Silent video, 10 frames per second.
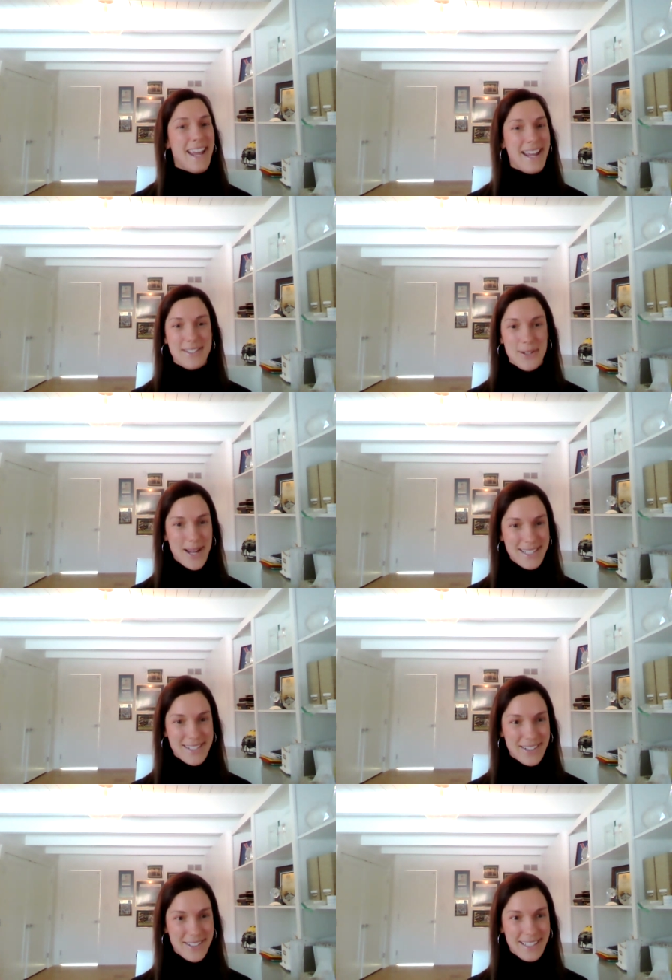And so I
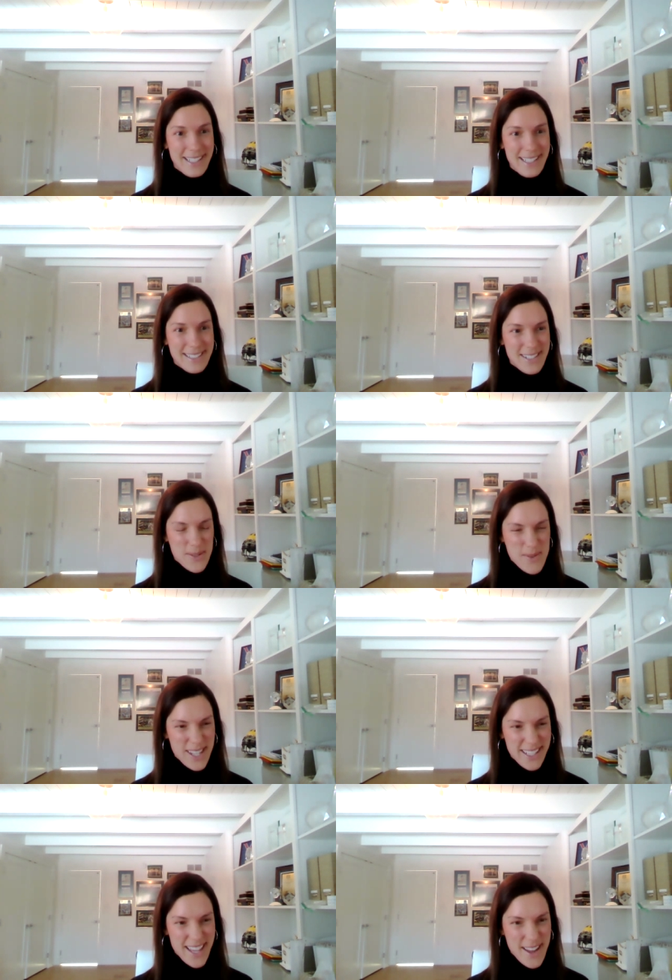started thinking, is there
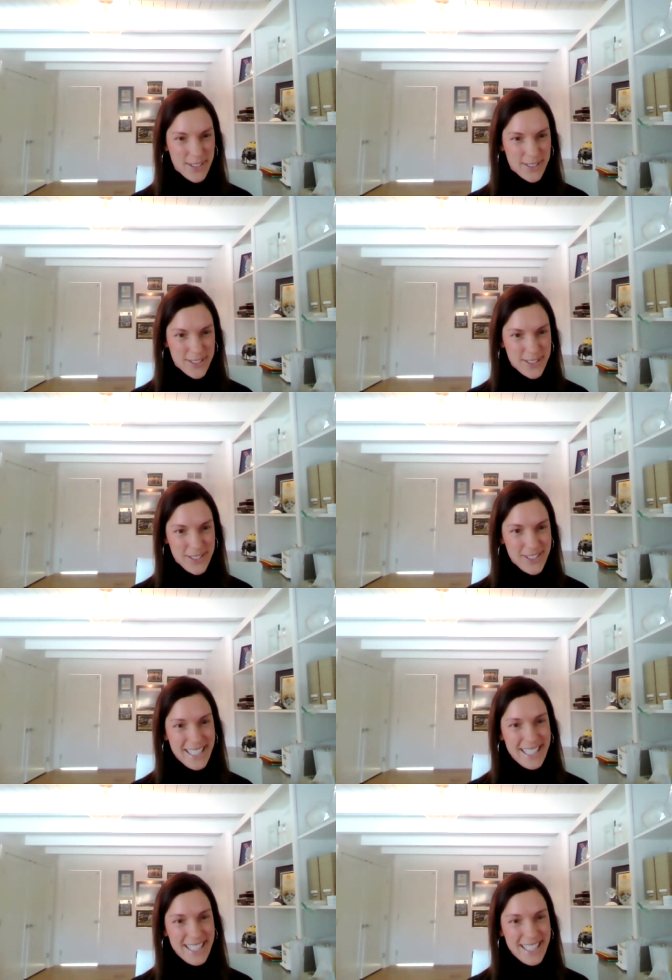one like that for food?